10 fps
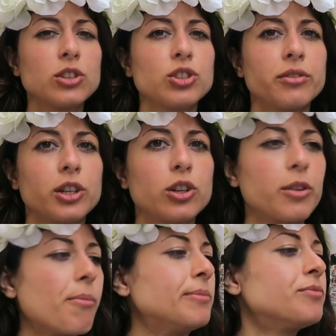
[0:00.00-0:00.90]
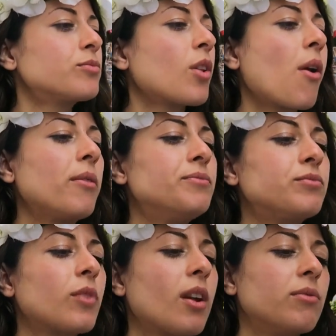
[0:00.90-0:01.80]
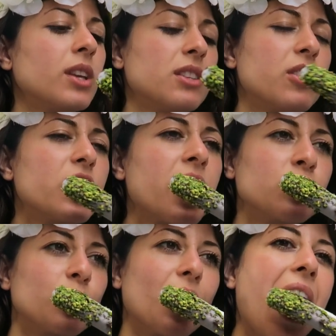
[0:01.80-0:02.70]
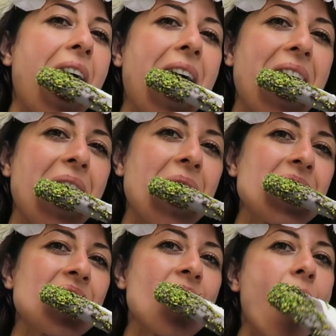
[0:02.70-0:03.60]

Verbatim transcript: actually very good. Tastes very natural. It's